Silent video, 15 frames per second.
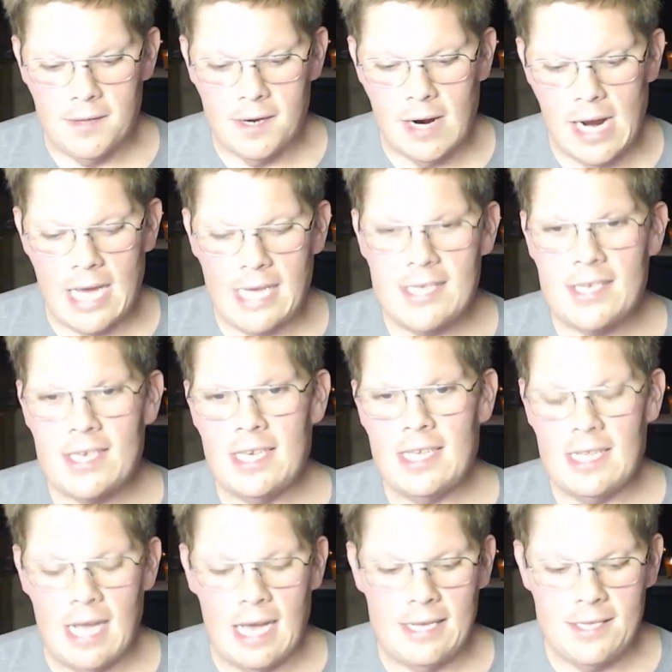They're AC
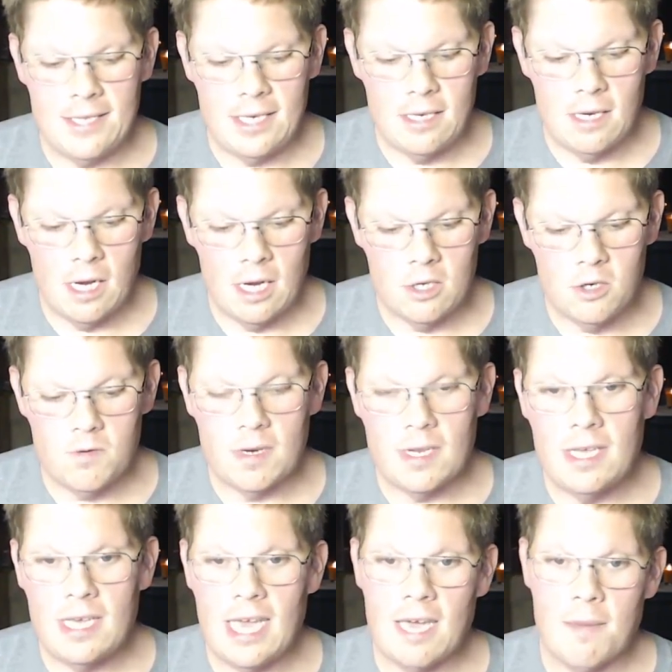1900
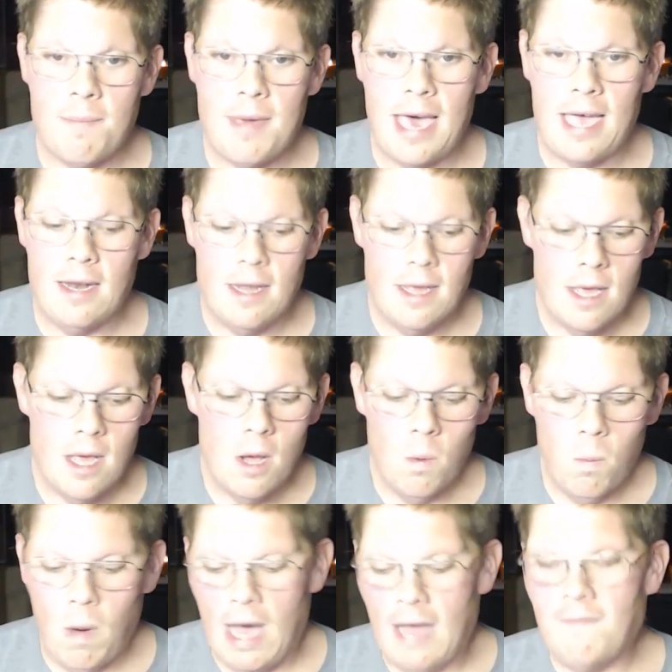gigabit
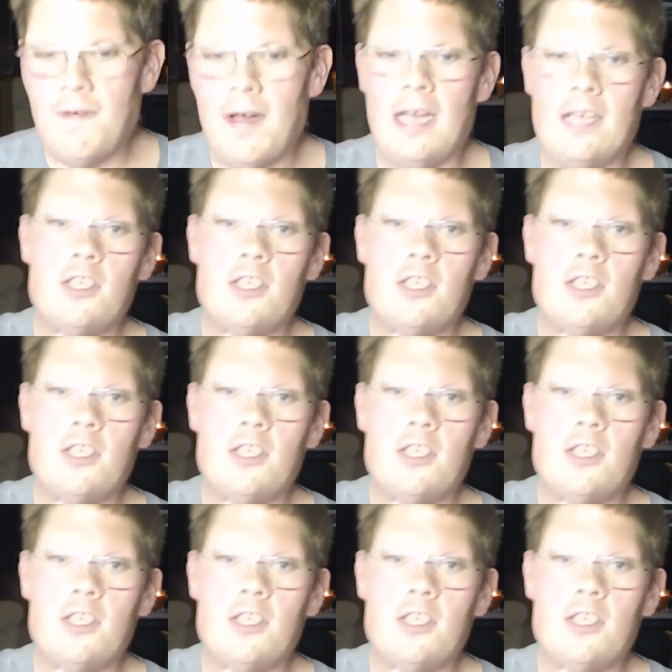Wi Fi